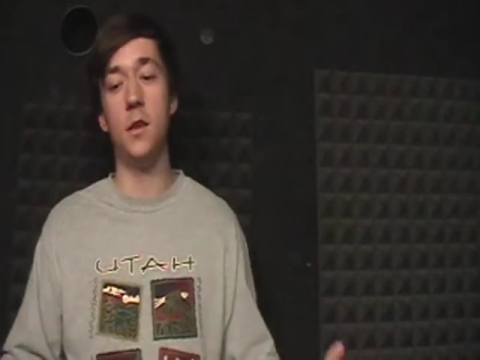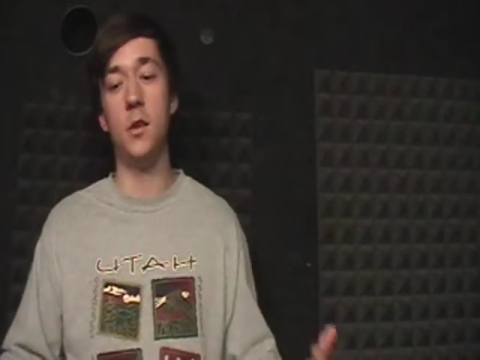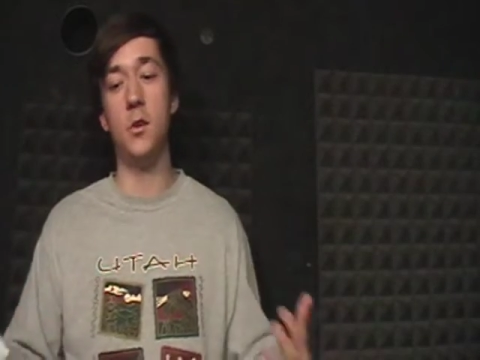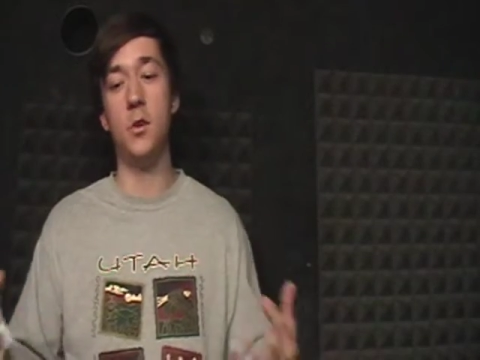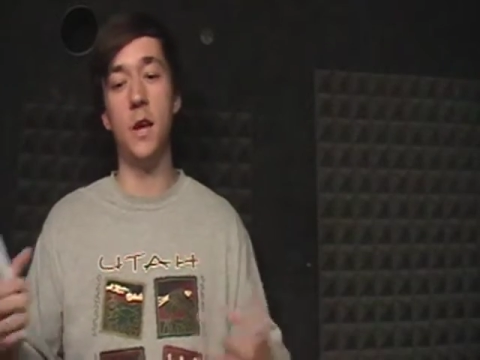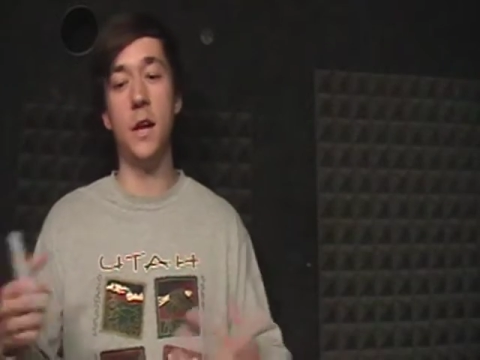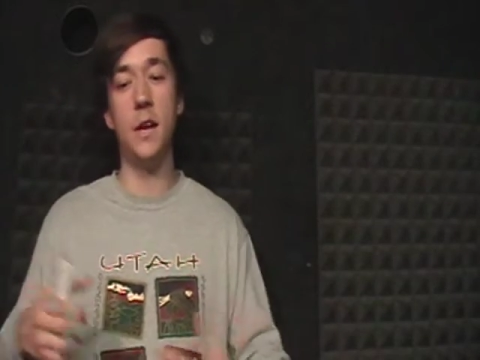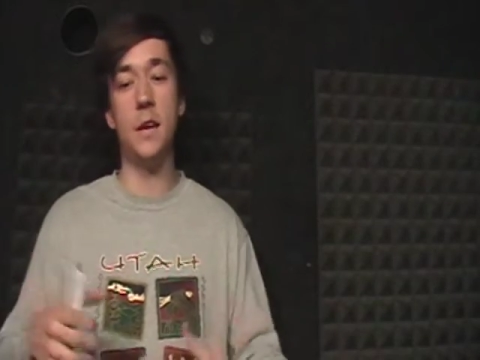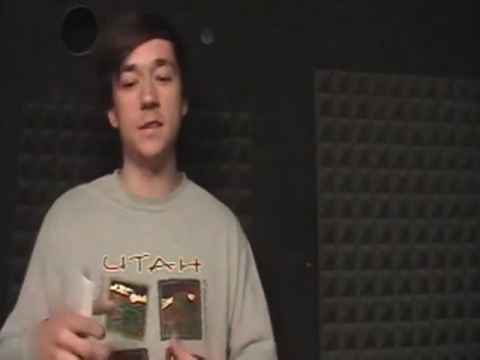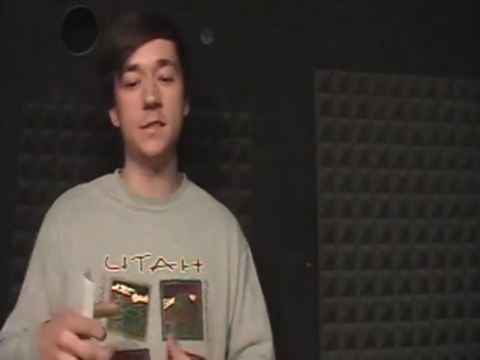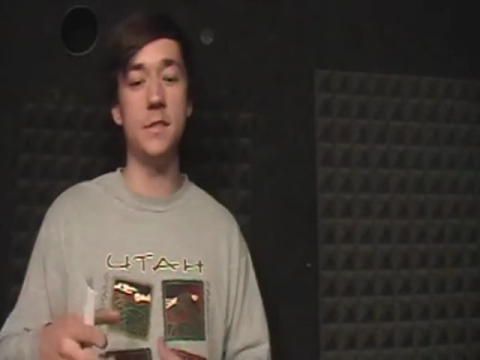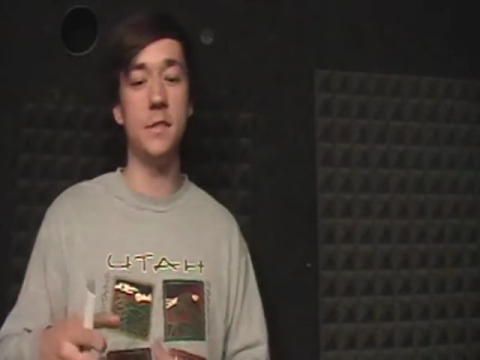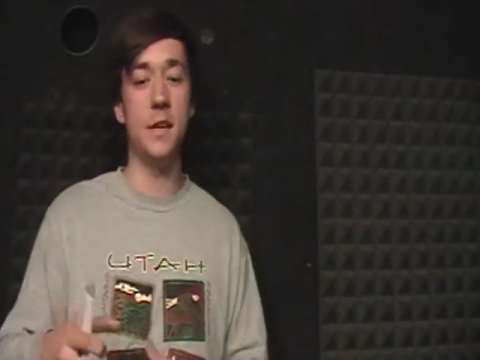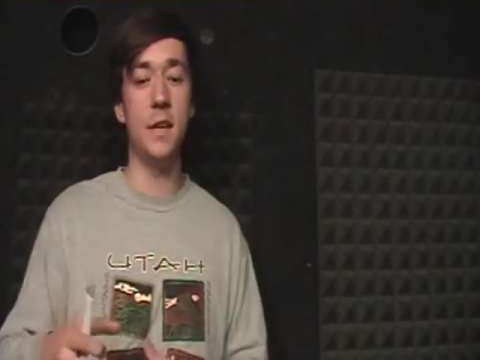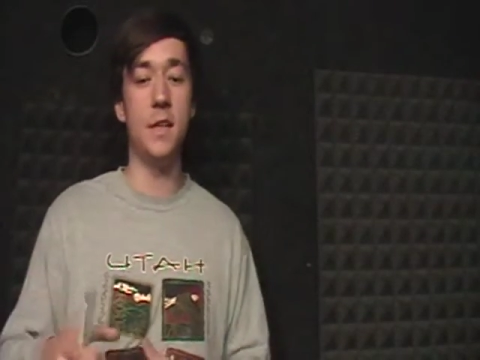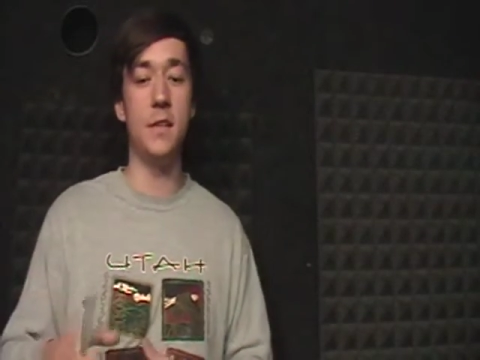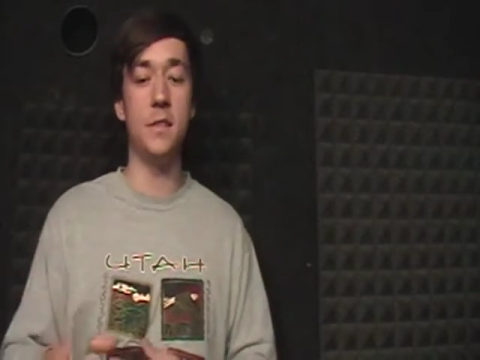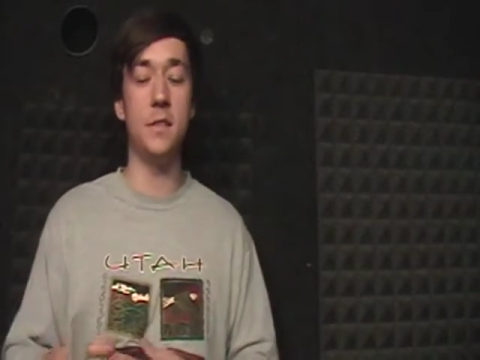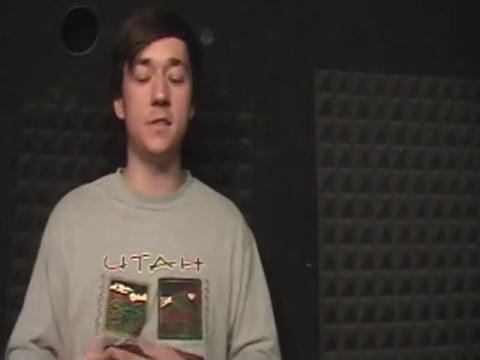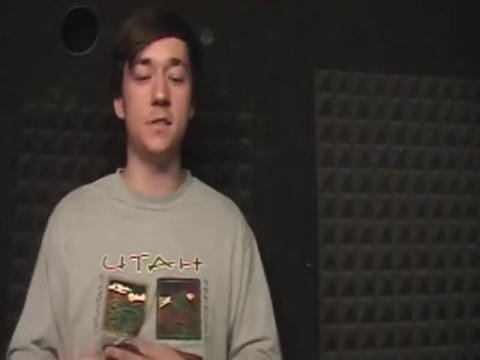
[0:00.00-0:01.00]
United
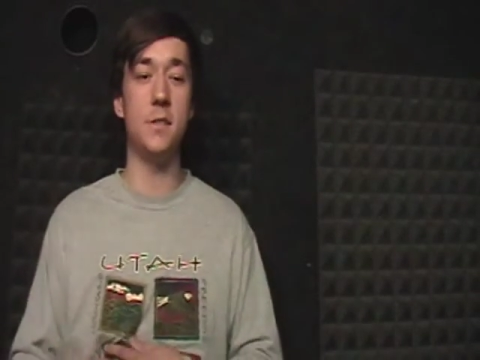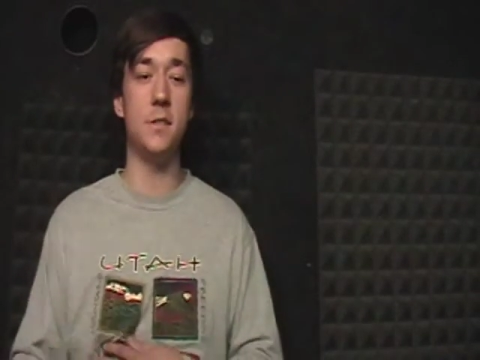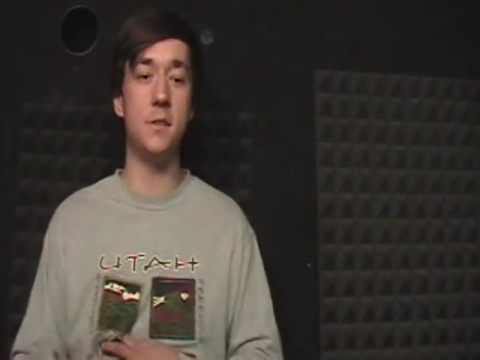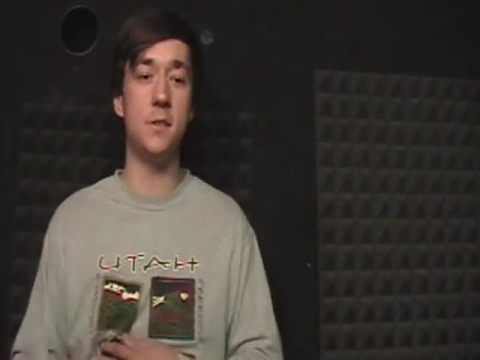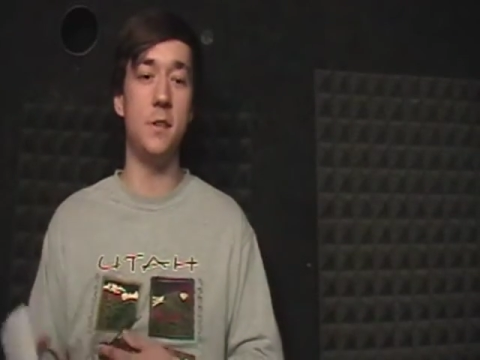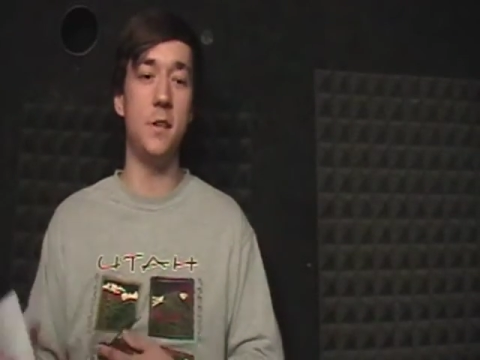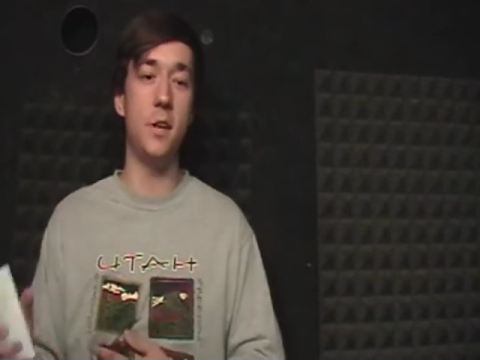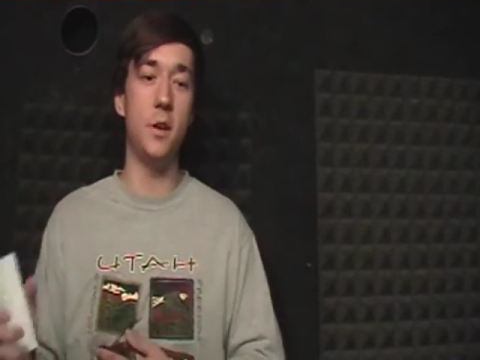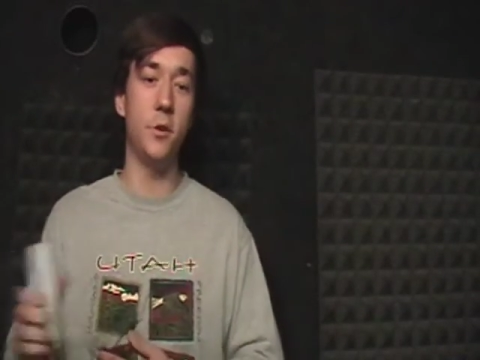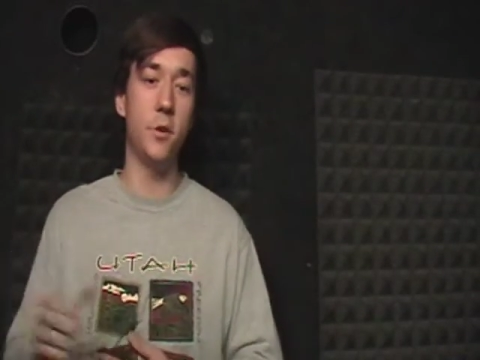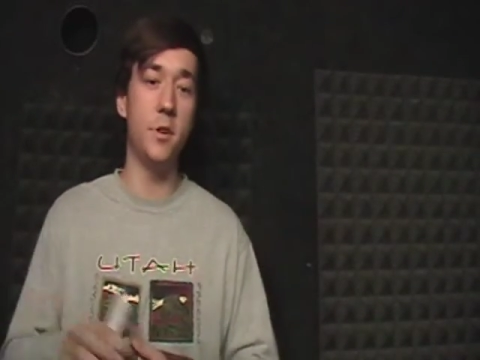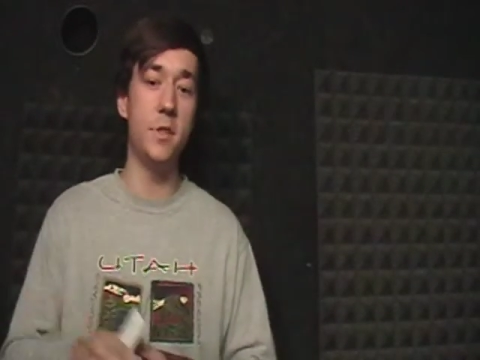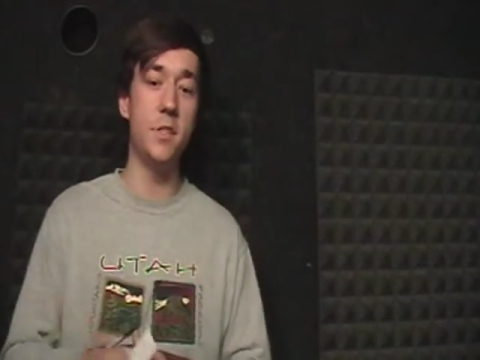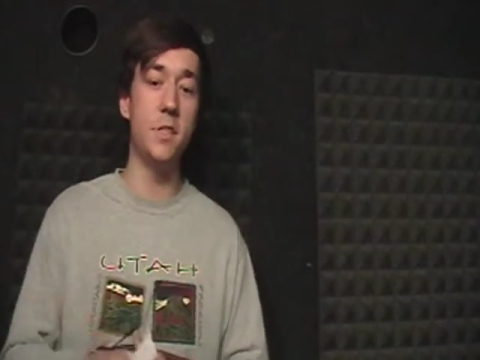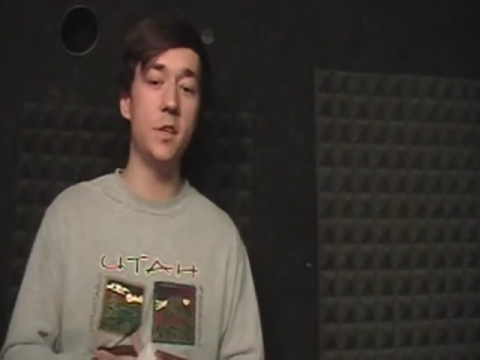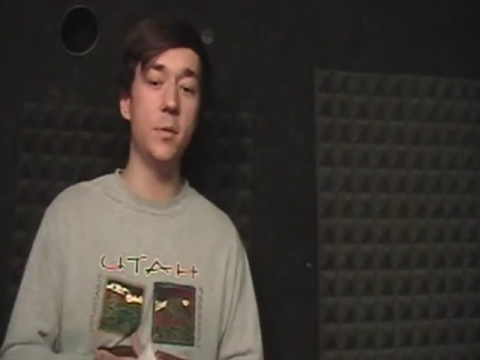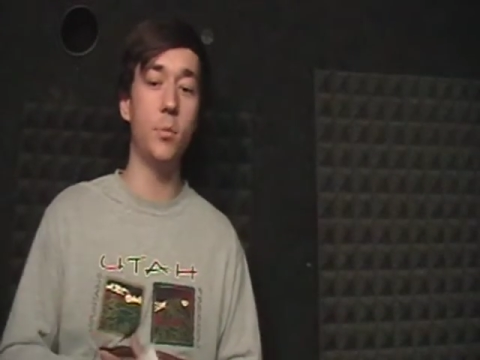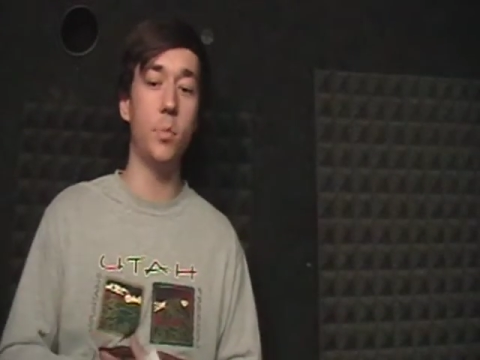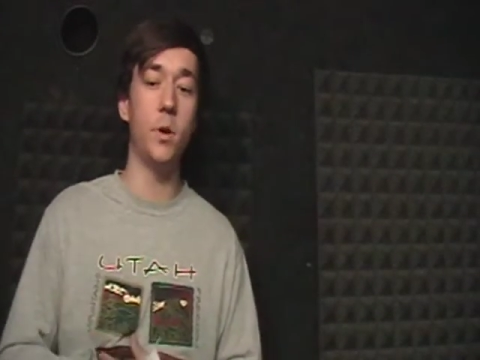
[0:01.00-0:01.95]
States it's decreasing,